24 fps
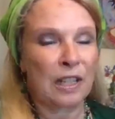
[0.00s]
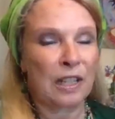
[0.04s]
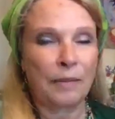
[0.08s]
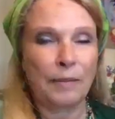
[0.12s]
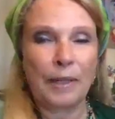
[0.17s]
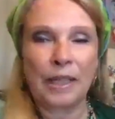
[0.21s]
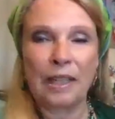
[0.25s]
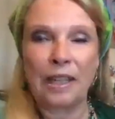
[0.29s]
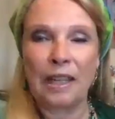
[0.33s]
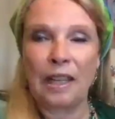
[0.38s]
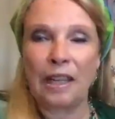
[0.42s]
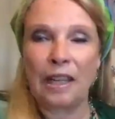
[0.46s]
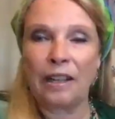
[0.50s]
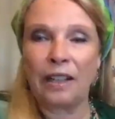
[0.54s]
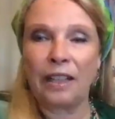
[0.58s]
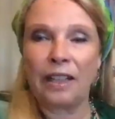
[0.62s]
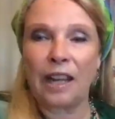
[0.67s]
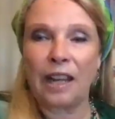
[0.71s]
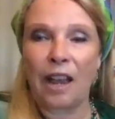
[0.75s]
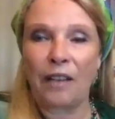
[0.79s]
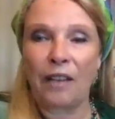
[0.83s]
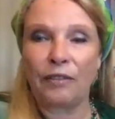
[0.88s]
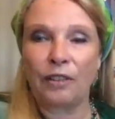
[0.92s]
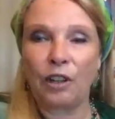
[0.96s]
I mean, here in
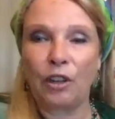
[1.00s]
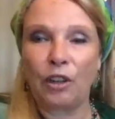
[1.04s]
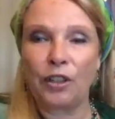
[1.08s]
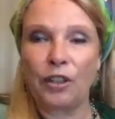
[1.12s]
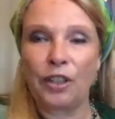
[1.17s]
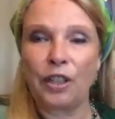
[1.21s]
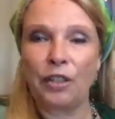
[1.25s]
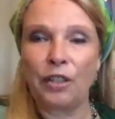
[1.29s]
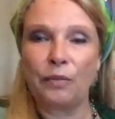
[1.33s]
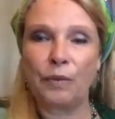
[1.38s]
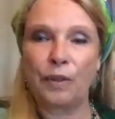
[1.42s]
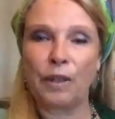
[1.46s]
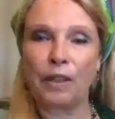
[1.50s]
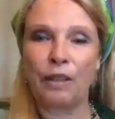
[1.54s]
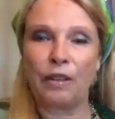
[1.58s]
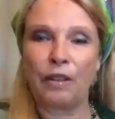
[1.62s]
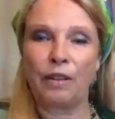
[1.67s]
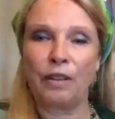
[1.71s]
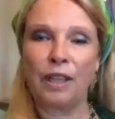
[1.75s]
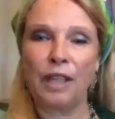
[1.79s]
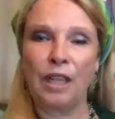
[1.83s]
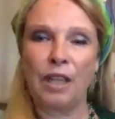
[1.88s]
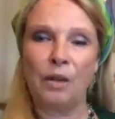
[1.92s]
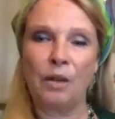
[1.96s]
the Avalonian
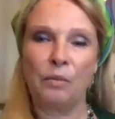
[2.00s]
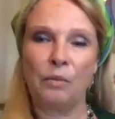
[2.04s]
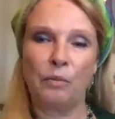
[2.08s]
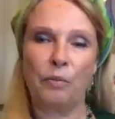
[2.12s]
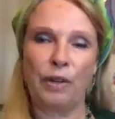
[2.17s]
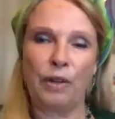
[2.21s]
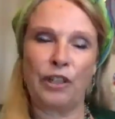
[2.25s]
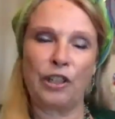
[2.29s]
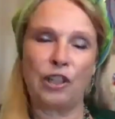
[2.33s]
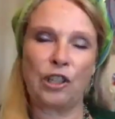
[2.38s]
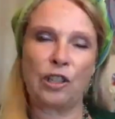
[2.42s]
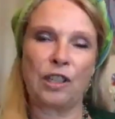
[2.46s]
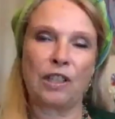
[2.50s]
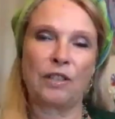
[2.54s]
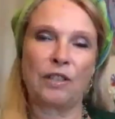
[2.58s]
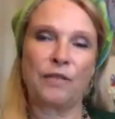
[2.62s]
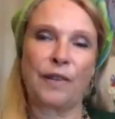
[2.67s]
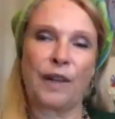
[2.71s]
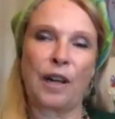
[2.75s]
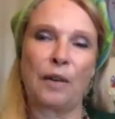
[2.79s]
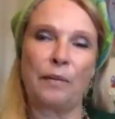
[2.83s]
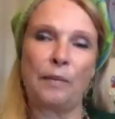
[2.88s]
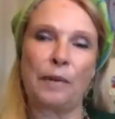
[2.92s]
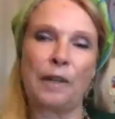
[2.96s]
wheel, Bridget is
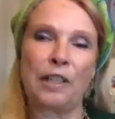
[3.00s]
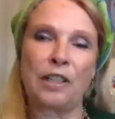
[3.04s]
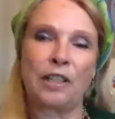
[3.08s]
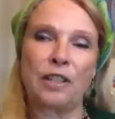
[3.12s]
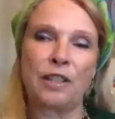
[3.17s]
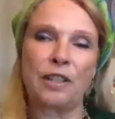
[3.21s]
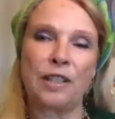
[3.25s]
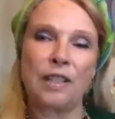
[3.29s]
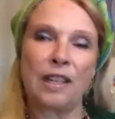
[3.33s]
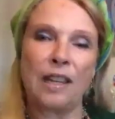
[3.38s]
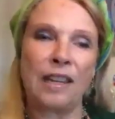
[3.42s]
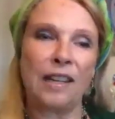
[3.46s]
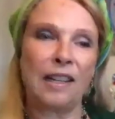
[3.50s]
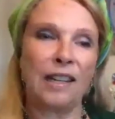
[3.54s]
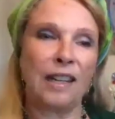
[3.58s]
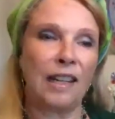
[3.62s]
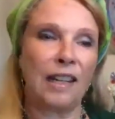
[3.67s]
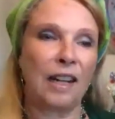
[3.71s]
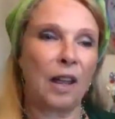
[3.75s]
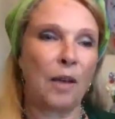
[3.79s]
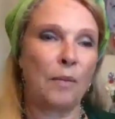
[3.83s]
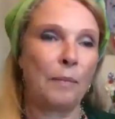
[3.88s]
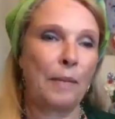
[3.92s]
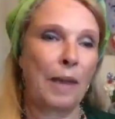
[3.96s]
very much seen in
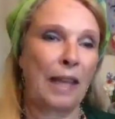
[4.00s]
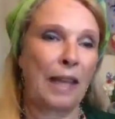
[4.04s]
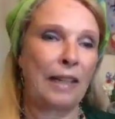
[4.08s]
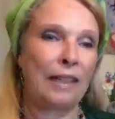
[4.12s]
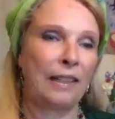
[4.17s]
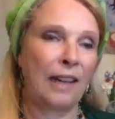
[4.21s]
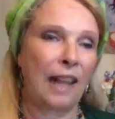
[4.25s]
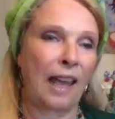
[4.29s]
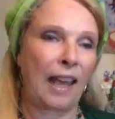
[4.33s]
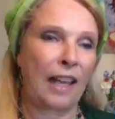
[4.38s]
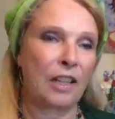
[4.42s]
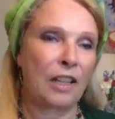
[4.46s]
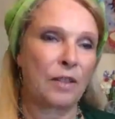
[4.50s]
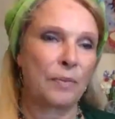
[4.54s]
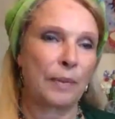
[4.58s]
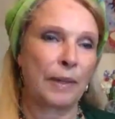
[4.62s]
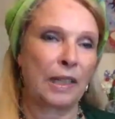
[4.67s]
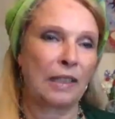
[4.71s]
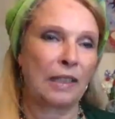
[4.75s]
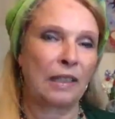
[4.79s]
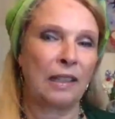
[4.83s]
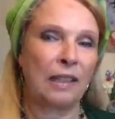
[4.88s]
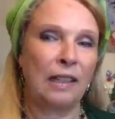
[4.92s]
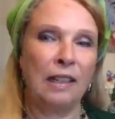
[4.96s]
her maiden
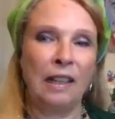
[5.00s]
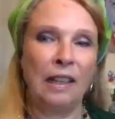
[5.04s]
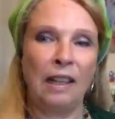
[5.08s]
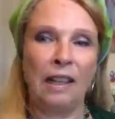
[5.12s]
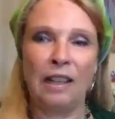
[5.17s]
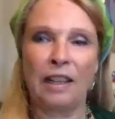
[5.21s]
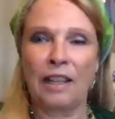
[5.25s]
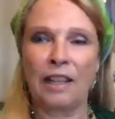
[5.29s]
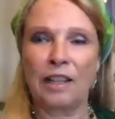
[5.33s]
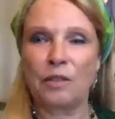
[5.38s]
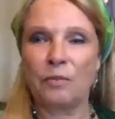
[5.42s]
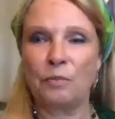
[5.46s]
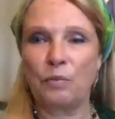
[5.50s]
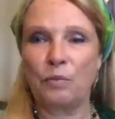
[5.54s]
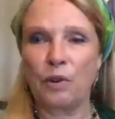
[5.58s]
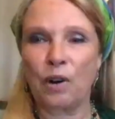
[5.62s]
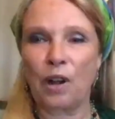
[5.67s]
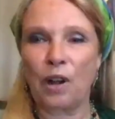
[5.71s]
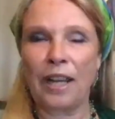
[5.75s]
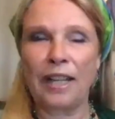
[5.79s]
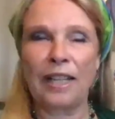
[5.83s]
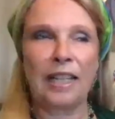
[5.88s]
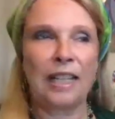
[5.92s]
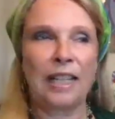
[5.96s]
aspect as
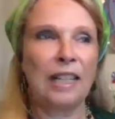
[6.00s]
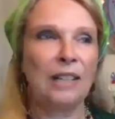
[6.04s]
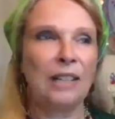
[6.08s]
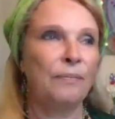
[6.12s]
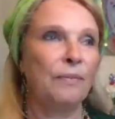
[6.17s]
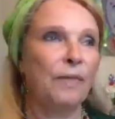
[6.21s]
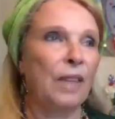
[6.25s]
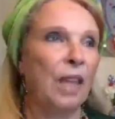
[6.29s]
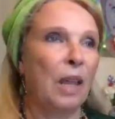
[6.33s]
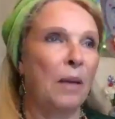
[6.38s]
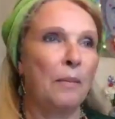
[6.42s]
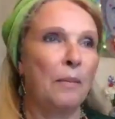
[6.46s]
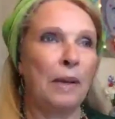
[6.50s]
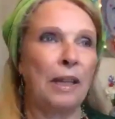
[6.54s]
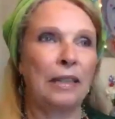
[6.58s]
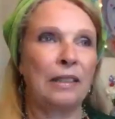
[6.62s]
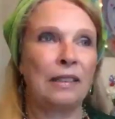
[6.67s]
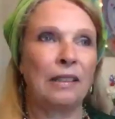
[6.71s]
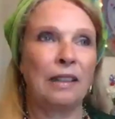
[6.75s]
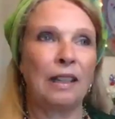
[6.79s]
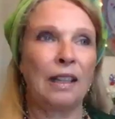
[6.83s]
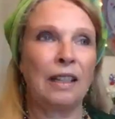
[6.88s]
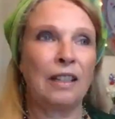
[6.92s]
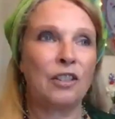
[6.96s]
bridey, but
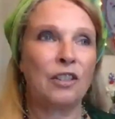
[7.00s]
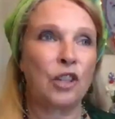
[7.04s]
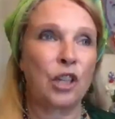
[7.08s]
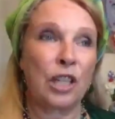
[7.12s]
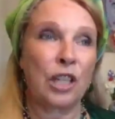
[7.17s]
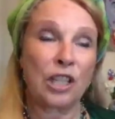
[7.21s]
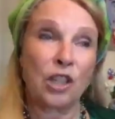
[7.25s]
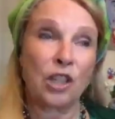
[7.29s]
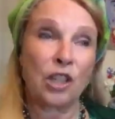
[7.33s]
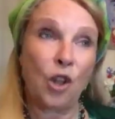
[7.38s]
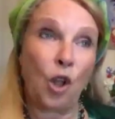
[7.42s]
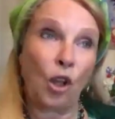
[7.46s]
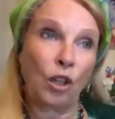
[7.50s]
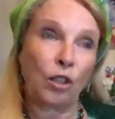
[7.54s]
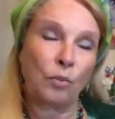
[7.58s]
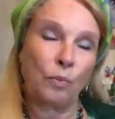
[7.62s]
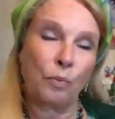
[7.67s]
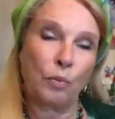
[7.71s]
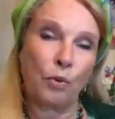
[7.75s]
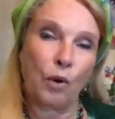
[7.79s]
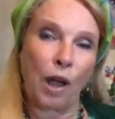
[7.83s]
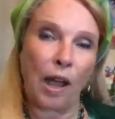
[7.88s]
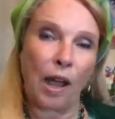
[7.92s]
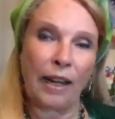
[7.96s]
she is not
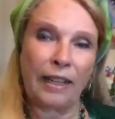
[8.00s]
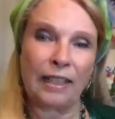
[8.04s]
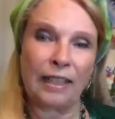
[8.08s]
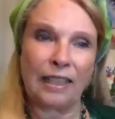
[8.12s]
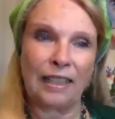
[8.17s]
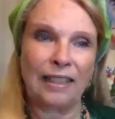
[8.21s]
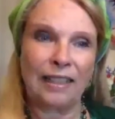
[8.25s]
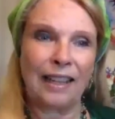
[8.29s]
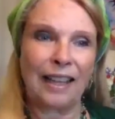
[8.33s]
bridey.